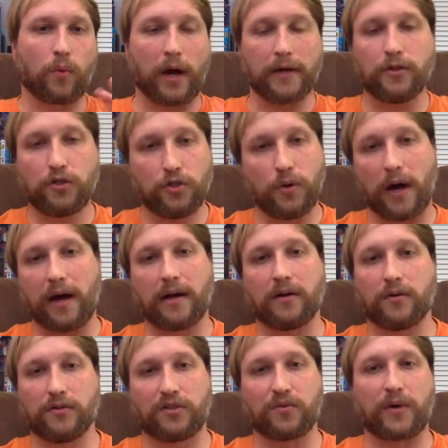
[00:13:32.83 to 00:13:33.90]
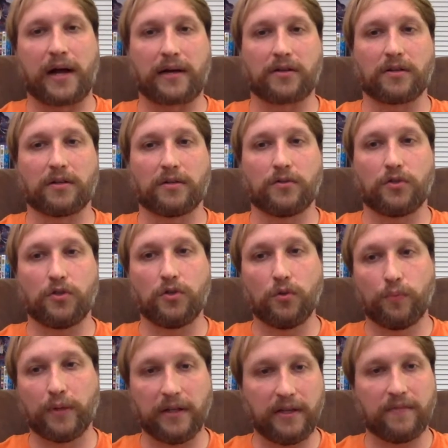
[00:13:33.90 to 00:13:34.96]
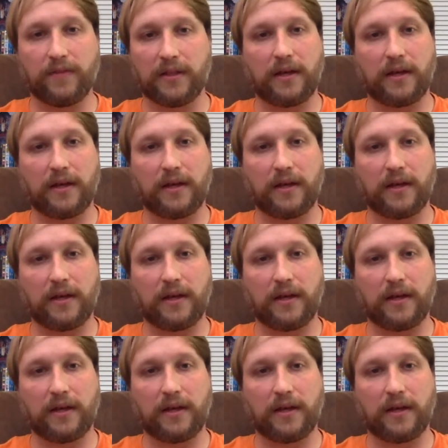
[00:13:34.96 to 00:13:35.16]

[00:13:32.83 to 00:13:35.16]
Why did you hire a director? Do you believe